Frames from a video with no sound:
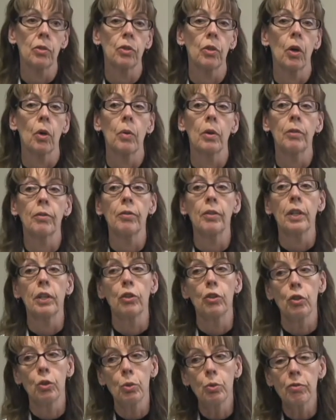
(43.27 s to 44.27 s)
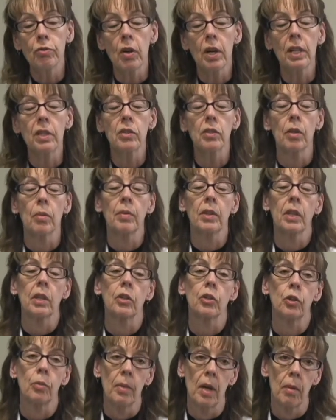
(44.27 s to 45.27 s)
So if they do find something
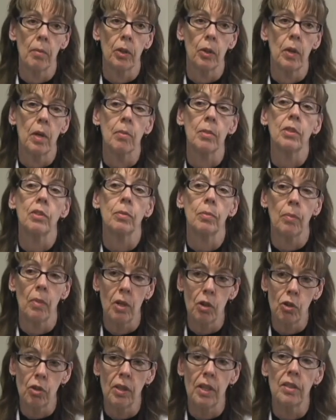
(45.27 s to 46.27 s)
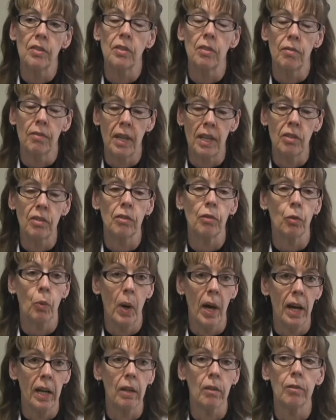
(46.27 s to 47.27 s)
on your mammogram, it's a much less invasive
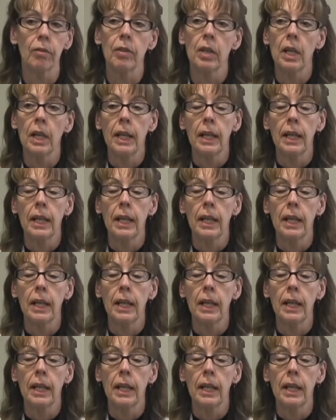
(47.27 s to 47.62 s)
way of